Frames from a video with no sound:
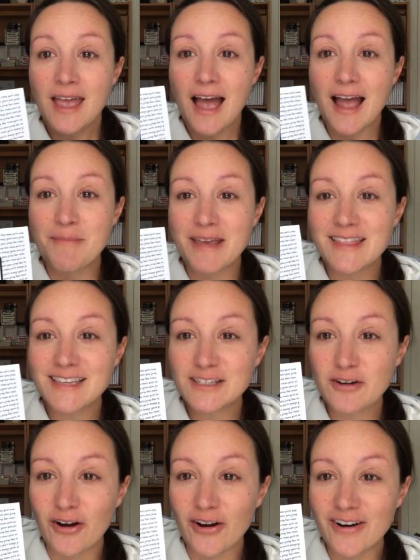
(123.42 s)
I made this
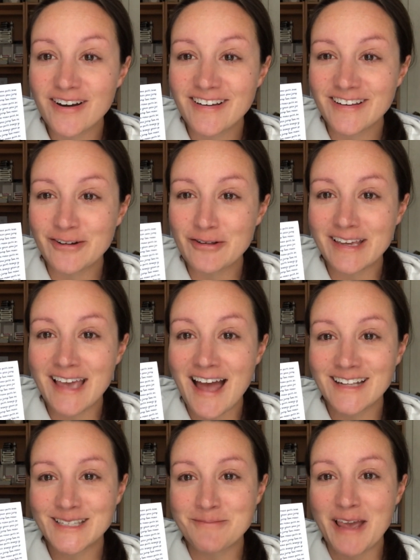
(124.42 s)
card. You're the
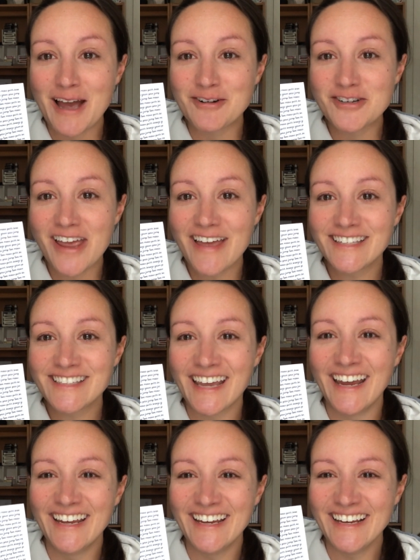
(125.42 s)
cat's meow, Jess.
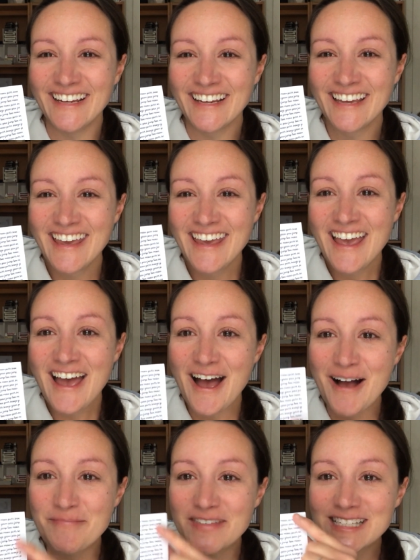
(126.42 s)

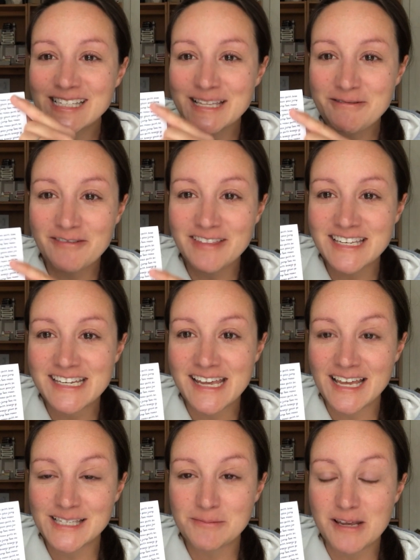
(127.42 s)
This is some of the
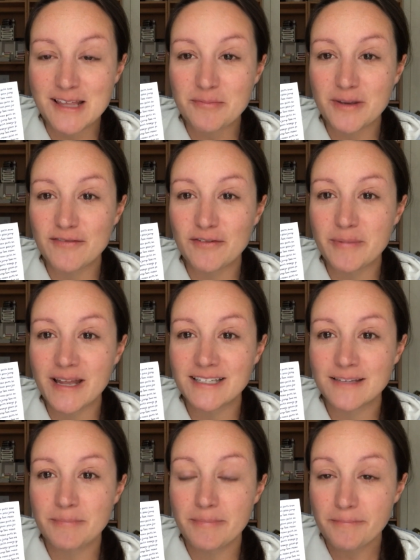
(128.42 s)
DSP, the Playful
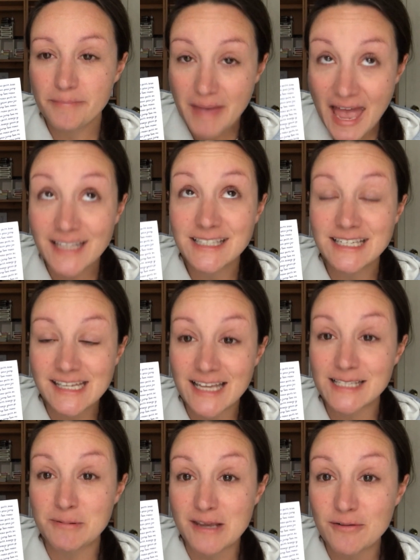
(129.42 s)
Pets
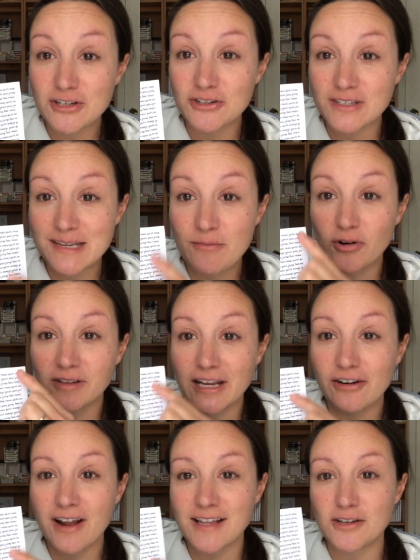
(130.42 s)
DSP, which you'll see more later.
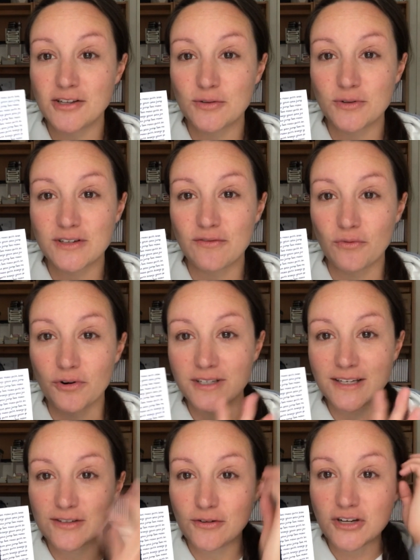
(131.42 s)
It has all sorts of words
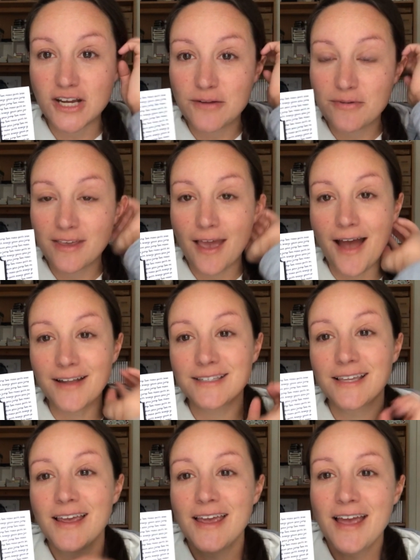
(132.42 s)
associated with cats.
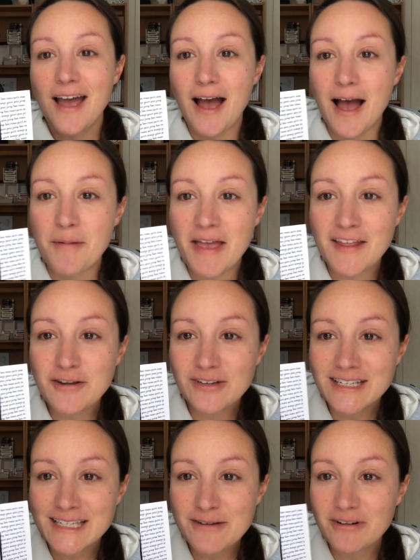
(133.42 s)
And then you can
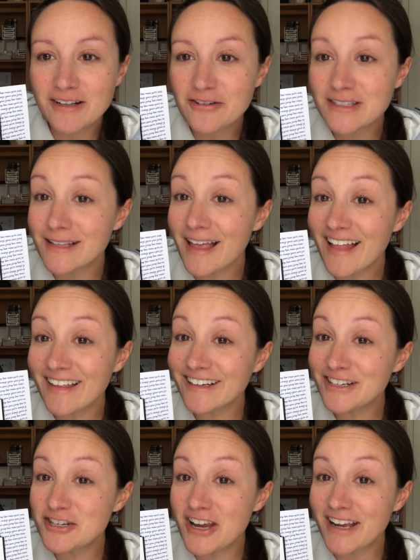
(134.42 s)
see what looks a lot like a
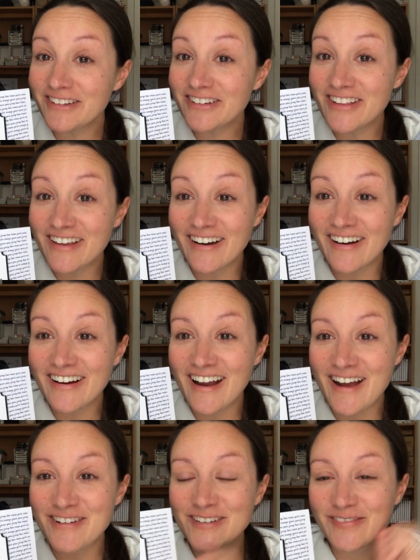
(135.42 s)
Chandler there.
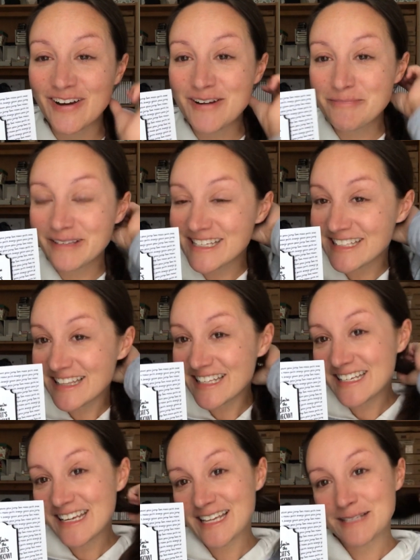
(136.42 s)
I was very pleased that the
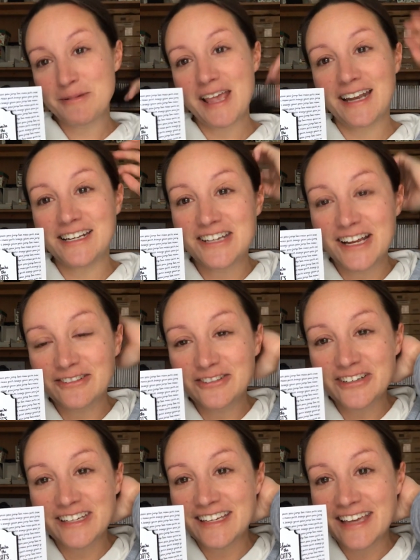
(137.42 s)
DSP had a Chandler
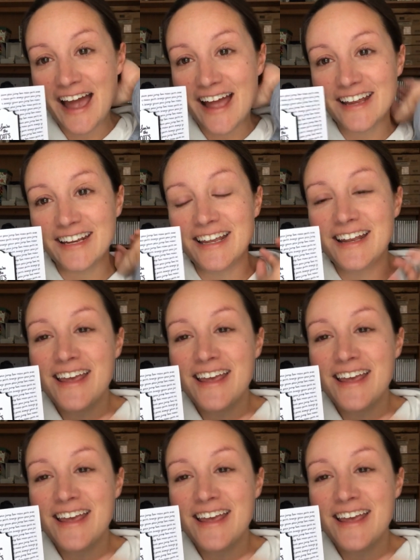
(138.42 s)
looking cat in it.